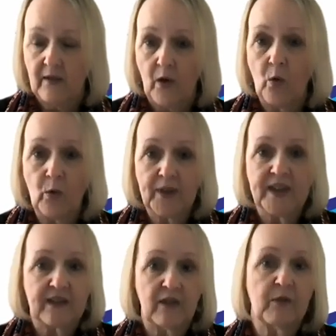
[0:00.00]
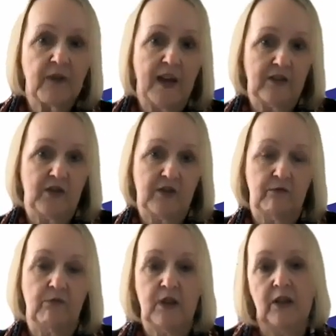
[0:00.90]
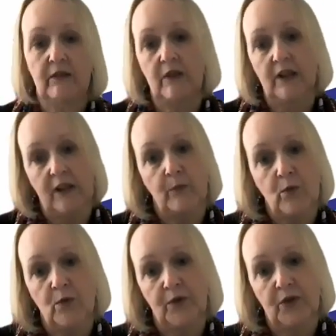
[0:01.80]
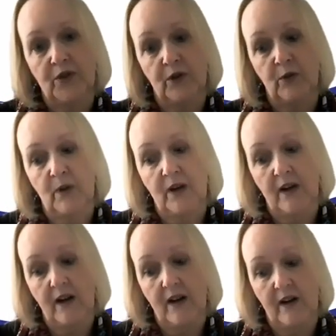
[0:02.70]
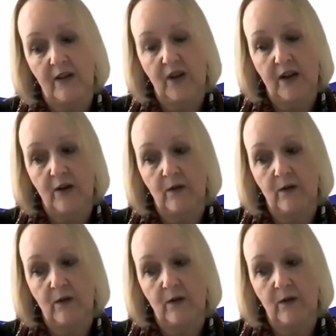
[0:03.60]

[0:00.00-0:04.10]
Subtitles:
All these other factors are really, really important too. And I think